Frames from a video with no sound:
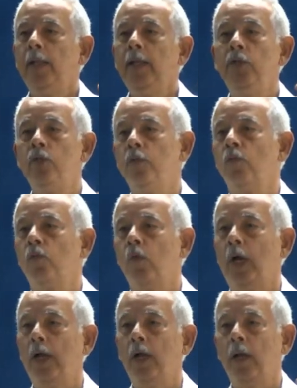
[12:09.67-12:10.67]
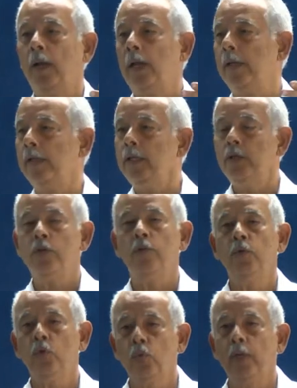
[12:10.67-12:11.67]
Each
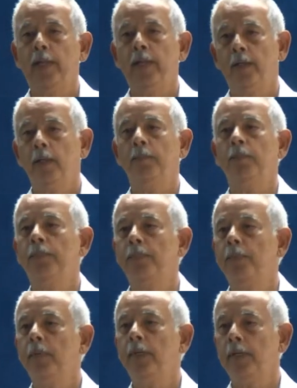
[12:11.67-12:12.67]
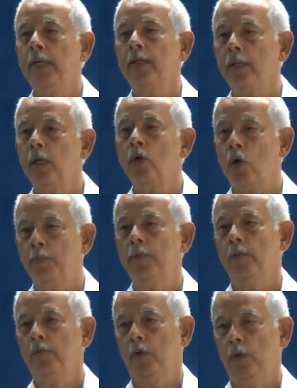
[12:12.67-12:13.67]
of you will end up getting a
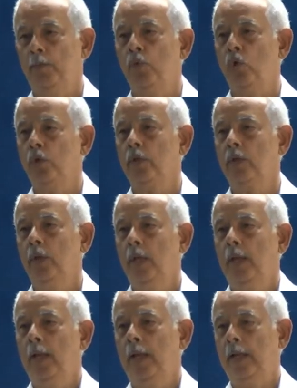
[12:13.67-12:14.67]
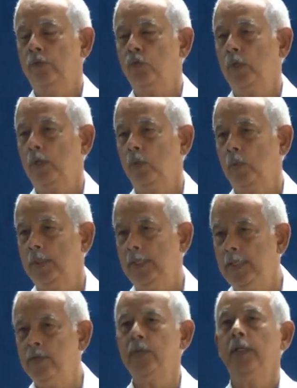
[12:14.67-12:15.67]
copy of the report so that it
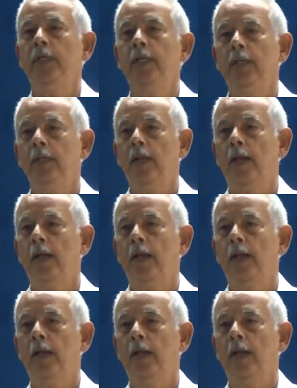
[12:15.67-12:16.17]
will easily